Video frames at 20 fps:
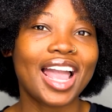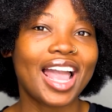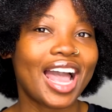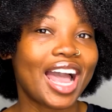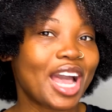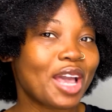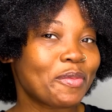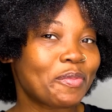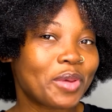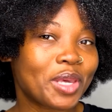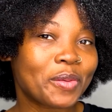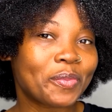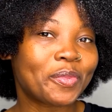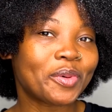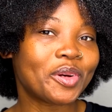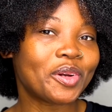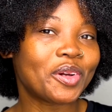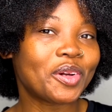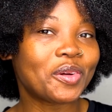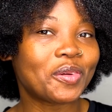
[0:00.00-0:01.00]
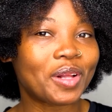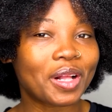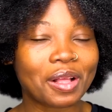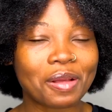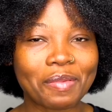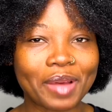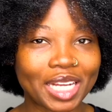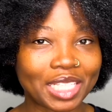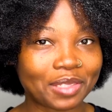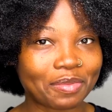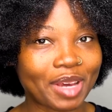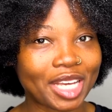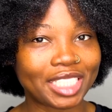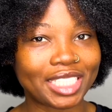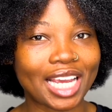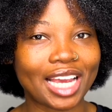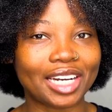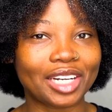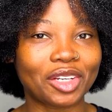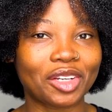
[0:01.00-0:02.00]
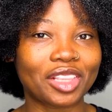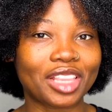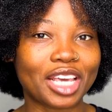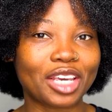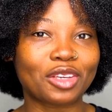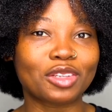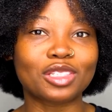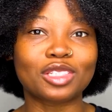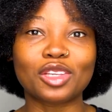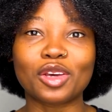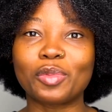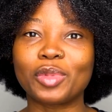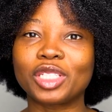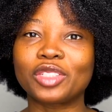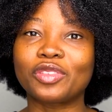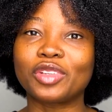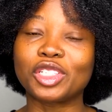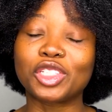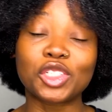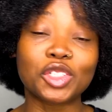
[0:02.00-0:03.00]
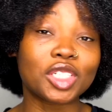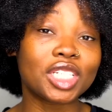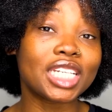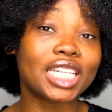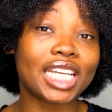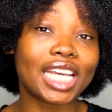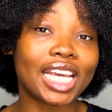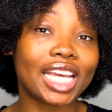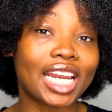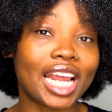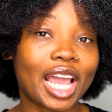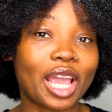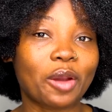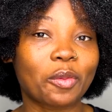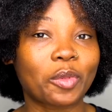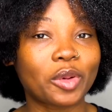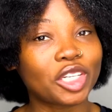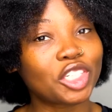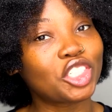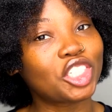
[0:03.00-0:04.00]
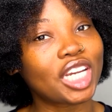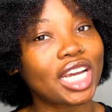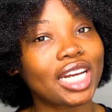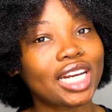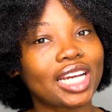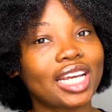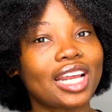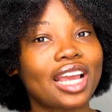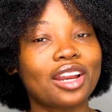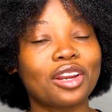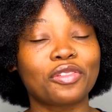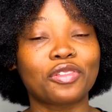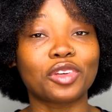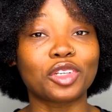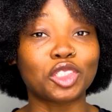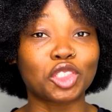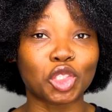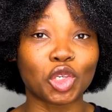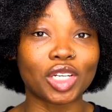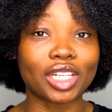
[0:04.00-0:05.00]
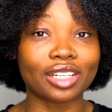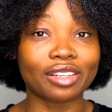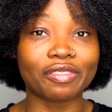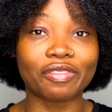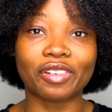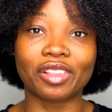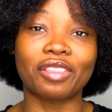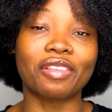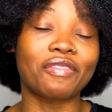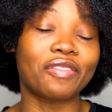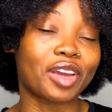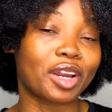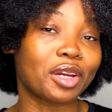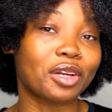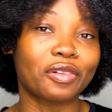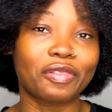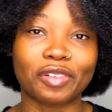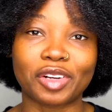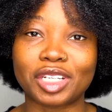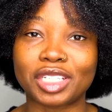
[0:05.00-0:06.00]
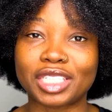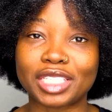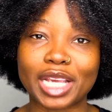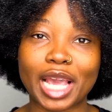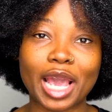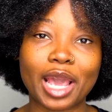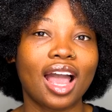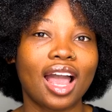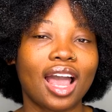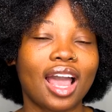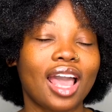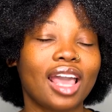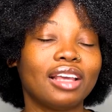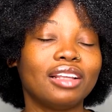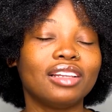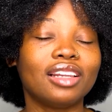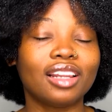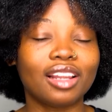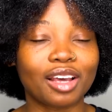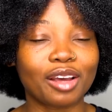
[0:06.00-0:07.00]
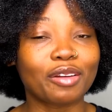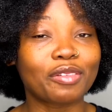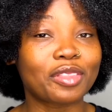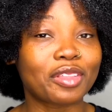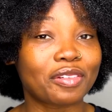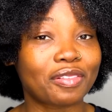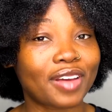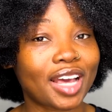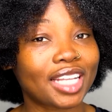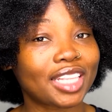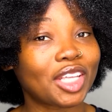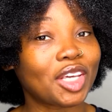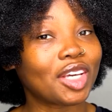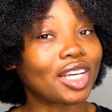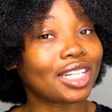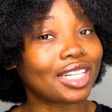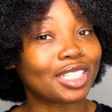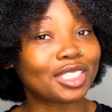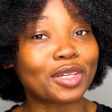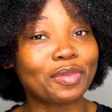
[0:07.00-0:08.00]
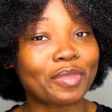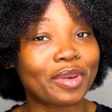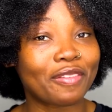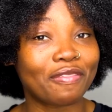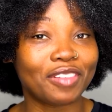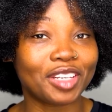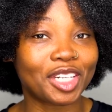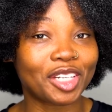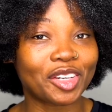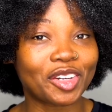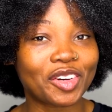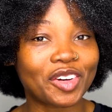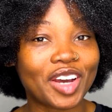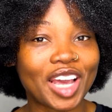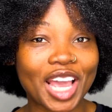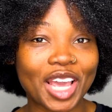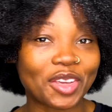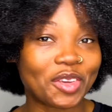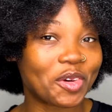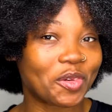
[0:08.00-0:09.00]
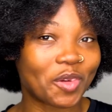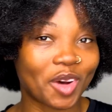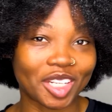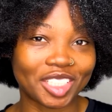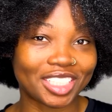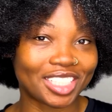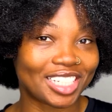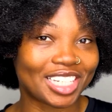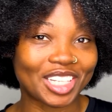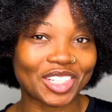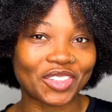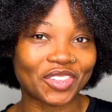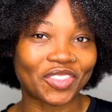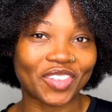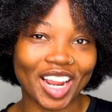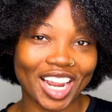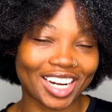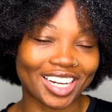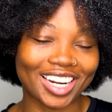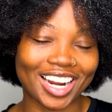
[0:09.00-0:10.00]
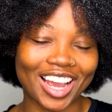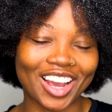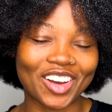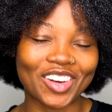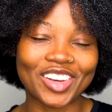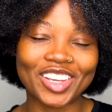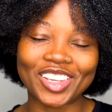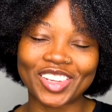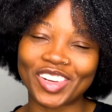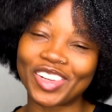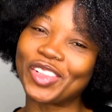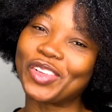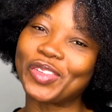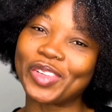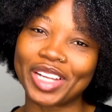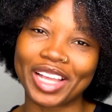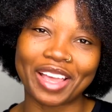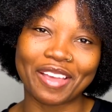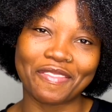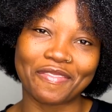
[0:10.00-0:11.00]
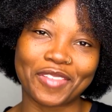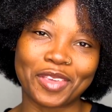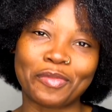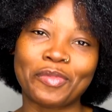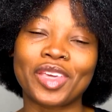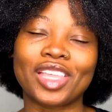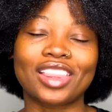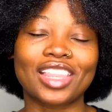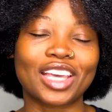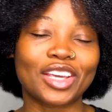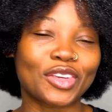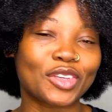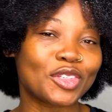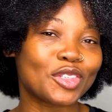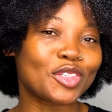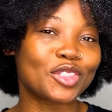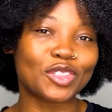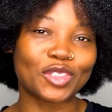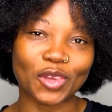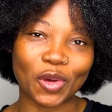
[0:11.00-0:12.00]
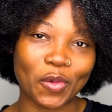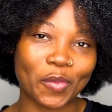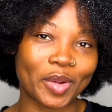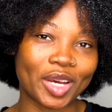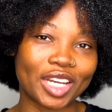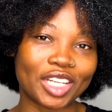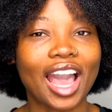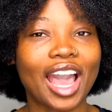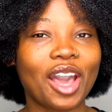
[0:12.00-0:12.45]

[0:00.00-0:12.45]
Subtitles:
Hi people, welcome back to my channel. Thank you so much for tuning in. I appreciate it. And if you're joining for the very first time, I love the fact that you clicked on my video and you're watching this right now. You're the real MVP. Thank you so much.